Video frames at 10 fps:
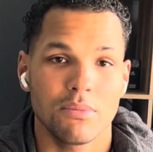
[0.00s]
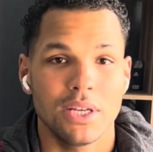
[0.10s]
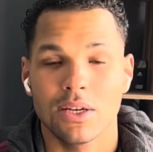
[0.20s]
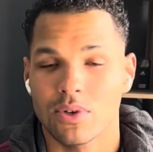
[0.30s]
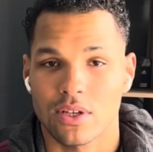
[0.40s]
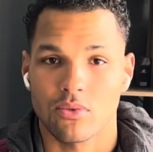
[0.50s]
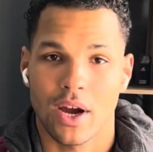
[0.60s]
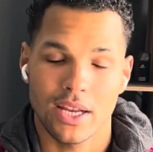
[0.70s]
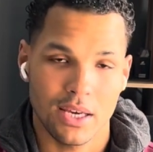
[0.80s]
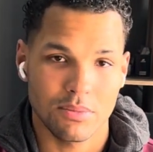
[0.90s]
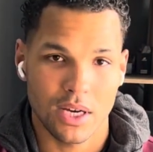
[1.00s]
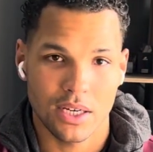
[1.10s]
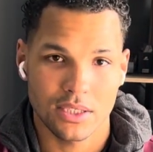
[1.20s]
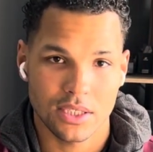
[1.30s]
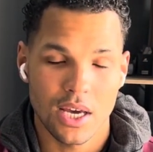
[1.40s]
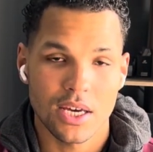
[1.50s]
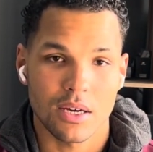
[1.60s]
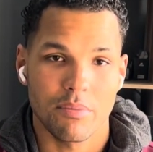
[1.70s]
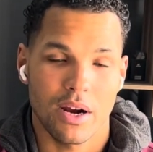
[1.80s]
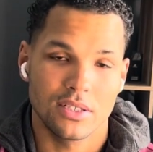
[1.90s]
meaning what the right hip does
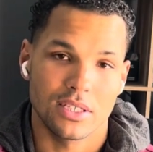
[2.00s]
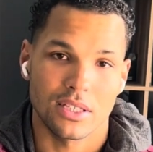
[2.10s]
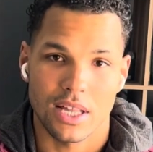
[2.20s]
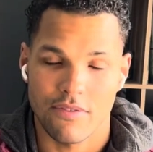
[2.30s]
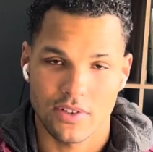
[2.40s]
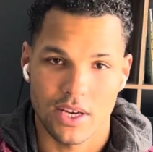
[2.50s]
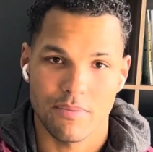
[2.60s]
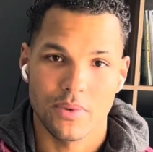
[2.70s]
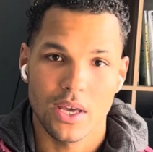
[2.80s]
compared to the left hip.